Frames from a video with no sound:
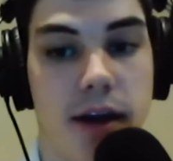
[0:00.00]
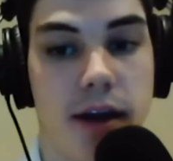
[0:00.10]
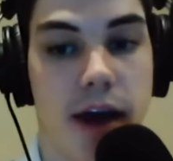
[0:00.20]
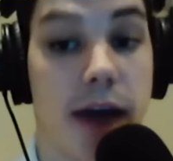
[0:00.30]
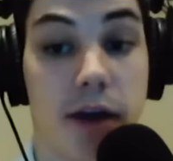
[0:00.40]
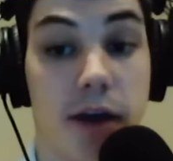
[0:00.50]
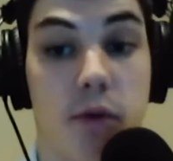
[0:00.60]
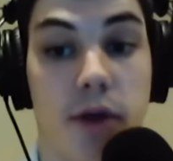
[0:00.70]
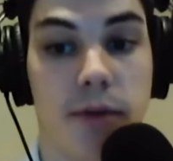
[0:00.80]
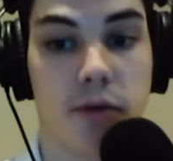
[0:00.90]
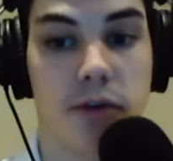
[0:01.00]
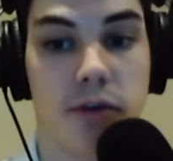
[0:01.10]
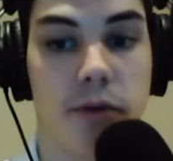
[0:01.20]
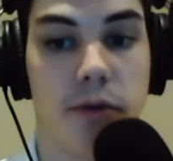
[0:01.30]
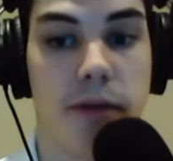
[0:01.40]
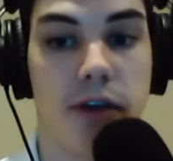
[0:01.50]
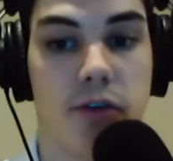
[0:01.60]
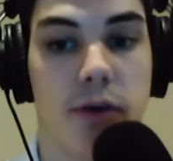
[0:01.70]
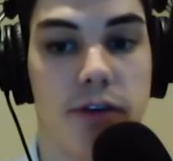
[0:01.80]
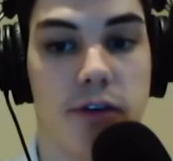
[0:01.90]
and Mike Williams were two of the major
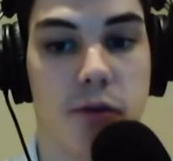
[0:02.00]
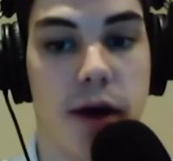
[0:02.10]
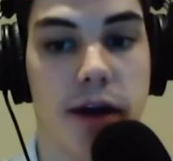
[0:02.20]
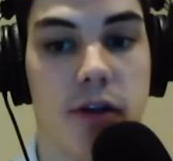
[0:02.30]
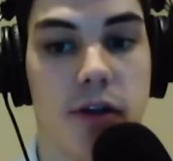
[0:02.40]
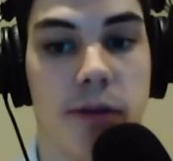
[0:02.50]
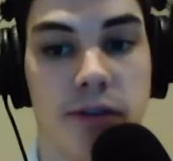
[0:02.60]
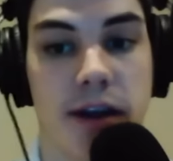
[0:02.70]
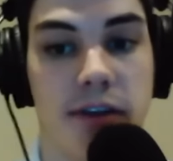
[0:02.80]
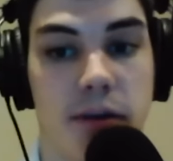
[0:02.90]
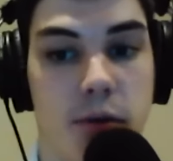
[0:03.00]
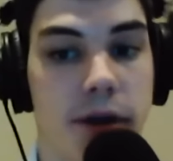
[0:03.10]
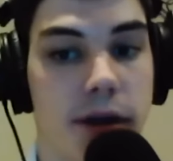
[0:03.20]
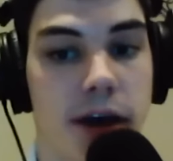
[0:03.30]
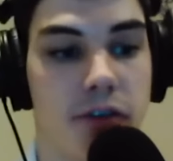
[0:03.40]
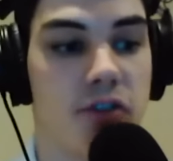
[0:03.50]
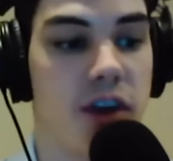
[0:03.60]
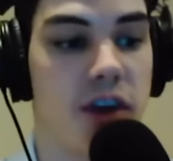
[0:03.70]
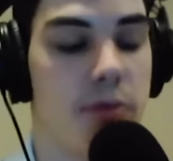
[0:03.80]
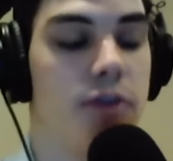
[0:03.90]
reasons why Clemson ended up winning the national
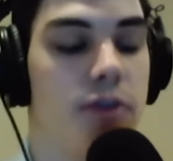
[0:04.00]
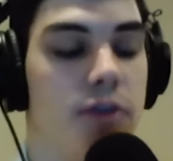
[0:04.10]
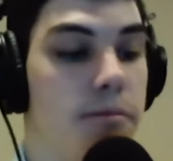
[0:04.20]
championship.